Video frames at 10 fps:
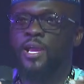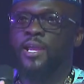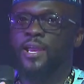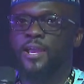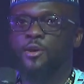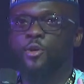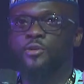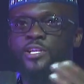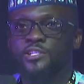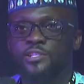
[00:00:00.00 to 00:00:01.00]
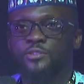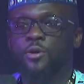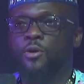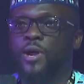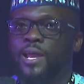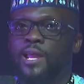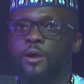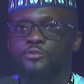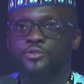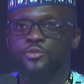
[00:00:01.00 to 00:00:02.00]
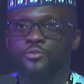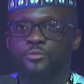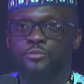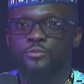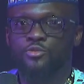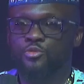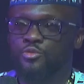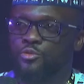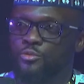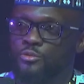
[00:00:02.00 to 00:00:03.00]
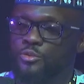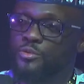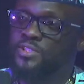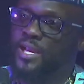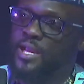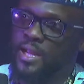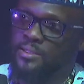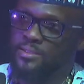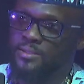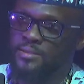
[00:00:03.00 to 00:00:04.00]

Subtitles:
encourages or allows you to do zakat.